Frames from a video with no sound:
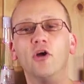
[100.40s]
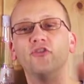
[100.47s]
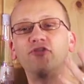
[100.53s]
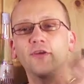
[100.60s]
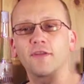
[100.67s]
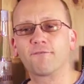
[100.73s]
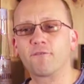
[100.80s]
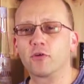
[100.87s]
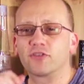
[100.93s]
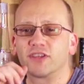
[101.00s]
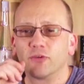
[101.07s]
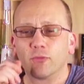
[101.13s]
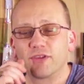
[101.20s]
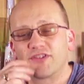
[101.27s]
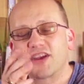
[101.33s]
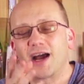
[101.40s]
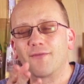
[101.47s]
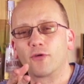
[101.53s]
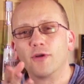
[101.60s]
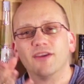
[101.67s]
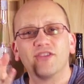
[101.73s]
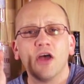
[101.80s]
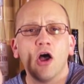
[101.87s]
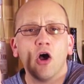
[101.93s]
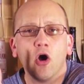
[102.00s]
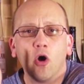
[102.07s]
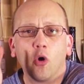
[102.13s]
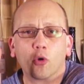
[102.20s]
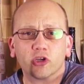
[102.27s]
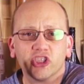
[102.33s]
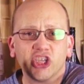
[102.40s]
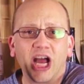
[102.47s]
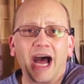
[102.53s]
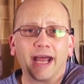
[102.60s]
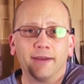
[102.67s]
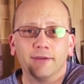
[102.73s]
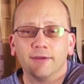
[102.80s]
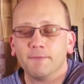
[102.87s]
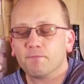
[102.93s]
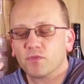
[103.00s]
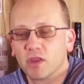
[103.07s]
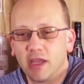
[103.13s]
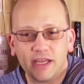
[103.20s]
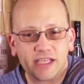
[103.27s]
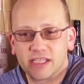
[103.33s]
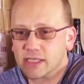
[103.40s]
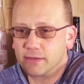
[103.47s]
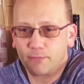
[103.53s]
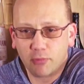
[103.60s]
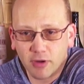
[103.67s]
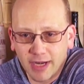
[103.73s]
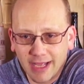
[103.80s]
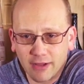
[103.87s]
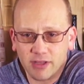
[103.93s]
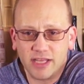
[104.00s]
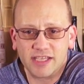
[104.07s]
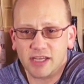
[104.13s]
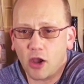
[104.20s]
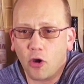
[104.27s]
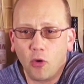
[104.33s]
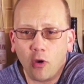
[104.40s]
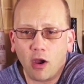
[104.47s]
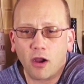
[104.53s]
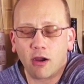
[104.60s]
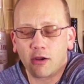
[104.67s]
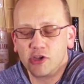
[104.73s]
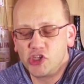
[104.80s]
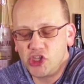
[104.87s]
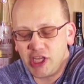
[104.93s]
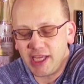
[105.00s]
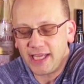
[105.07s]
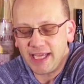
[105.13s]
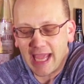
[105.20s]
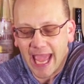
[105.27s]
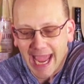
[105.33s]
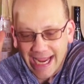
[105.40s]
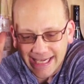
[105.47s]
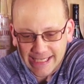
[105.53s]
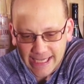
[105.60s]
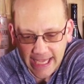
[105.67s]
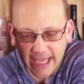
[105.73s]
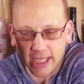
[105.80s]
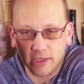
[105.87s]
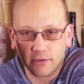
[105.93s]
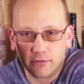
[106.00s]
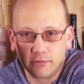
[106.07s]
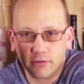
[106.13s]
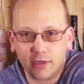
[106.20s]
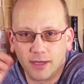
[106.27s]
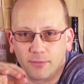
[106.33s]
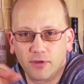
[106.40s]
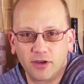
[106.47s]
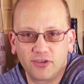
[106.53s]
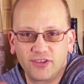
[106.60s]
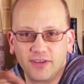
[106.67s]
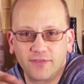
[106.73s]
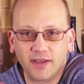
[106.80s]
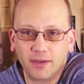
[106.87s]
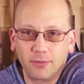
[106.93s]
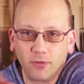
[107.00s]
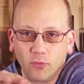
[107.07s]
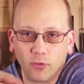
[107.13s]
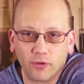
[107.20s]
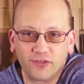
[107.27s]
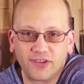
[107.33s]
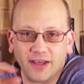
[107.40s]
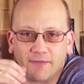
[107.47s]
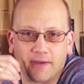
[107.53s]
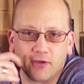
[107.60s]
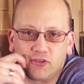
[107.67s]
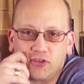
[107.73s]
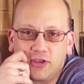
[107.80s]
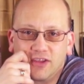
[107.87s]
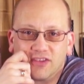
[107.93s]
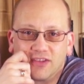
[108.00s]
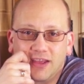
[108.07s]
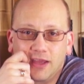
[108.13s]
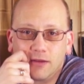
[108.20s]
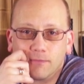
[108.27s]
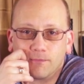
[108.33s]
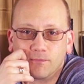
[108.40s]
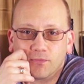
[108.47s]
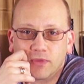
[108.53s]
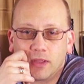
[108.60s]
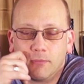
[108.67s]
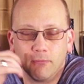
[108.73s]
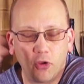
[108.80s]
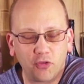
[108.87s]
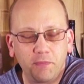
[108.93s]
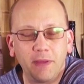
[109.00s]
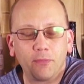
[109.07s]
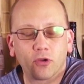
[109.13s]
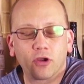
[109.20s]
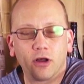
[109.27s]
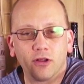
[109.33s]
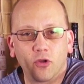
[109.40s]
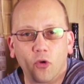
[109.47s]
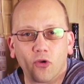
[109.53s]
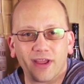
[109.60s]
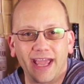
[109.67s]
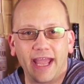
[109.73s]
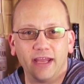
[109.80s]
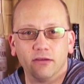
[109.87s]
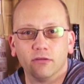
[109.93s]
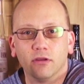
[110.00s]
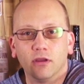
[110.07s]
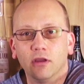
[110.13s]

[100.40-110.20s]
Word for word: So the first thing let's cover is orgeat. It's pronounced, it's O-R-G-E-A-T. I'm going to see if I can put words down there so you can see it. Most people call it orgate.